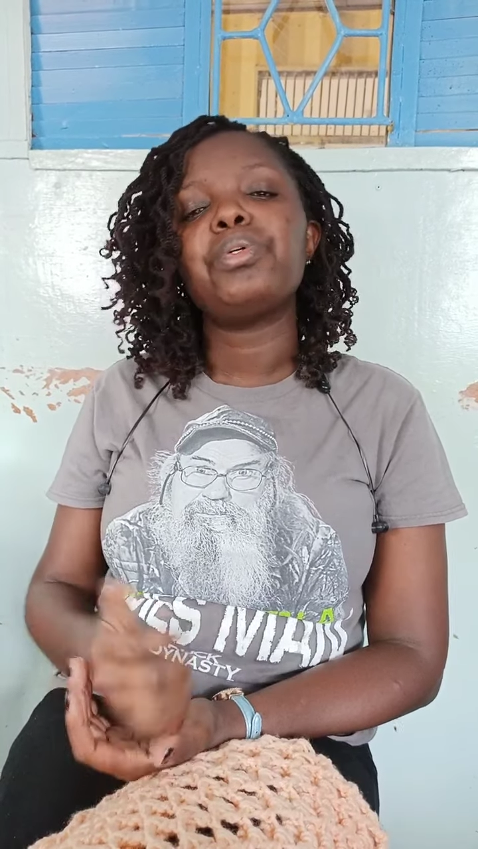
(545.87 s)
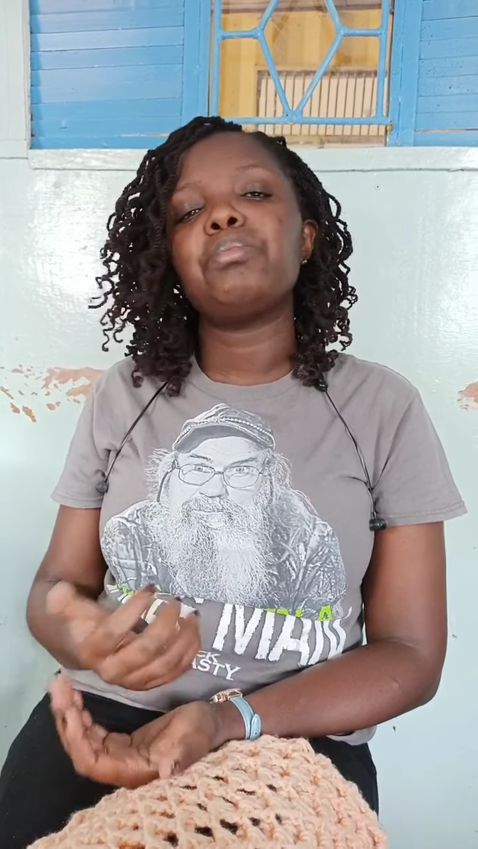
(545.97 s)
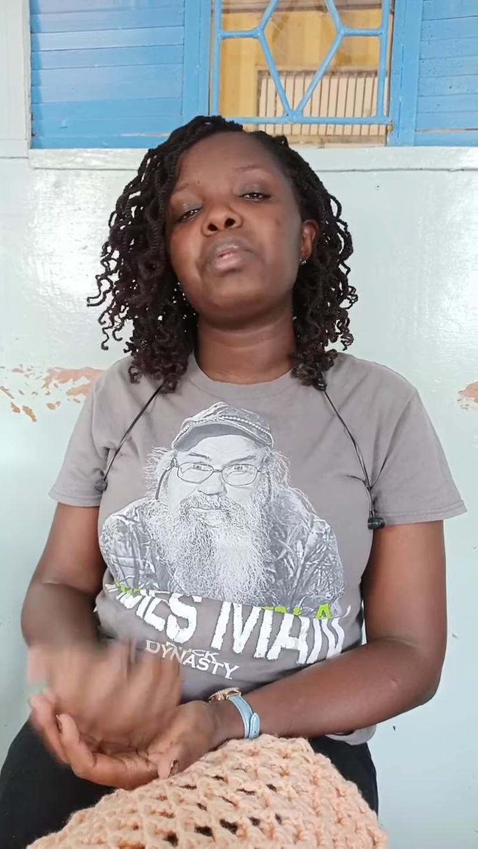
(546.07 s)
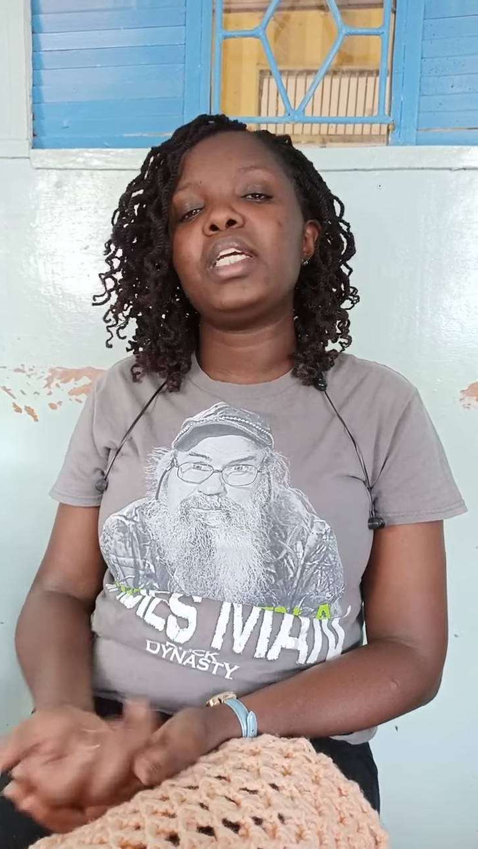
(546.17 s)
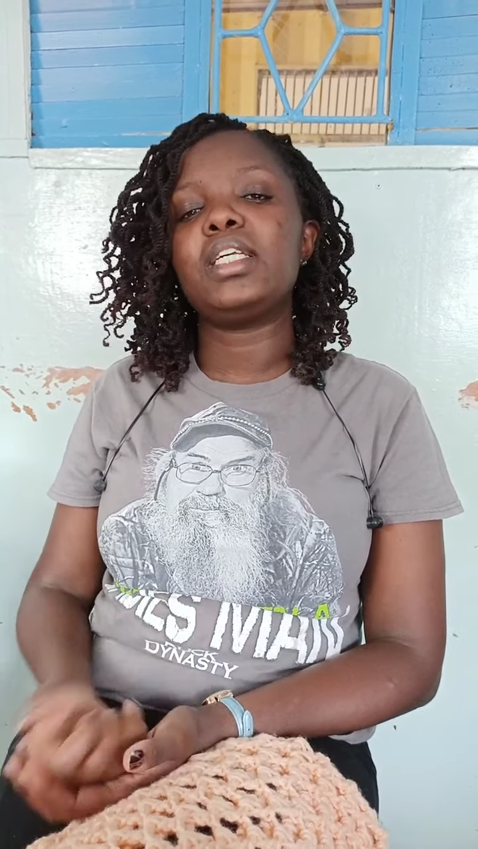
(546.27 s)

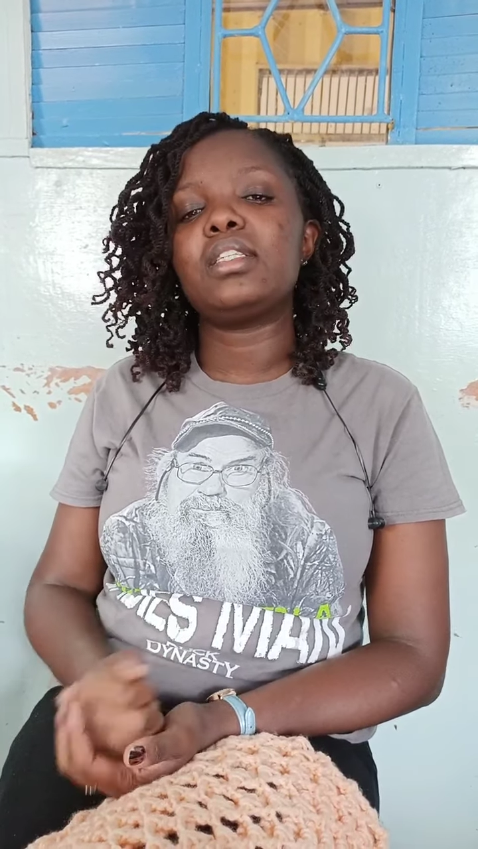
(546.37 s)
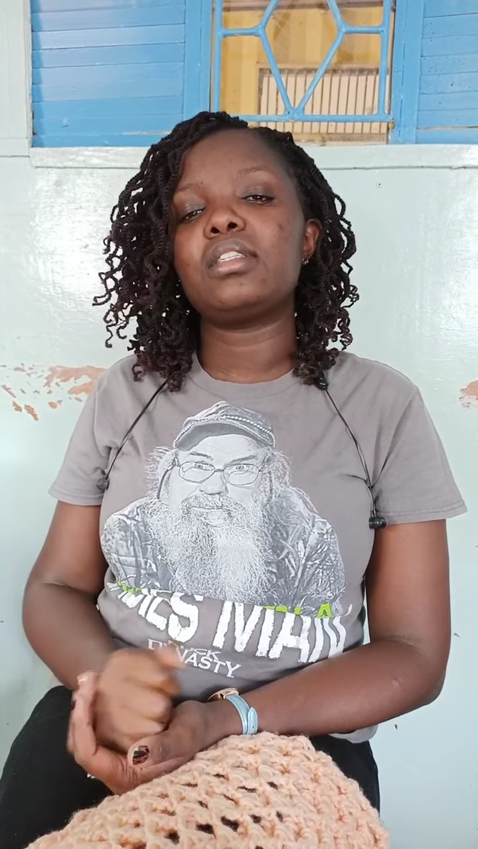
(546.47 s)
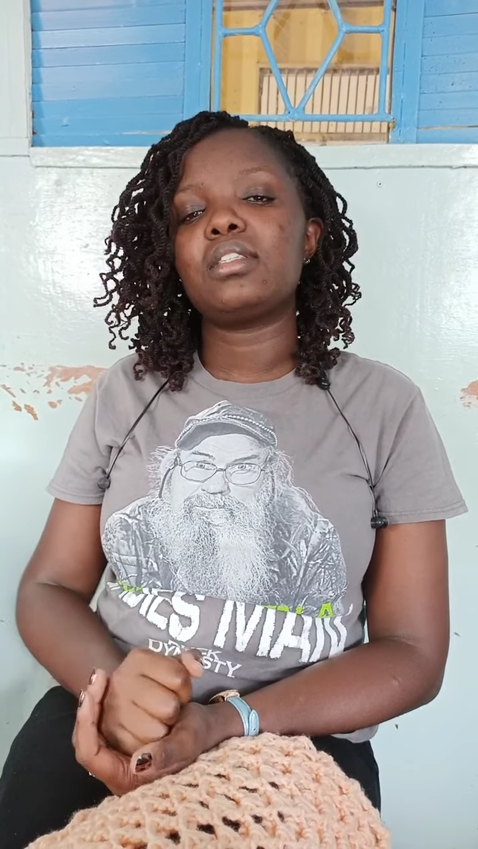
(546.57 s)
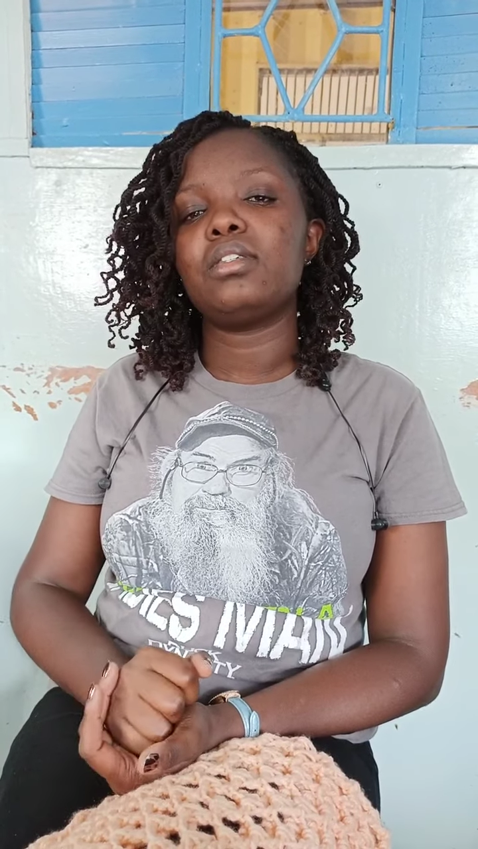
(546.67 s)
Please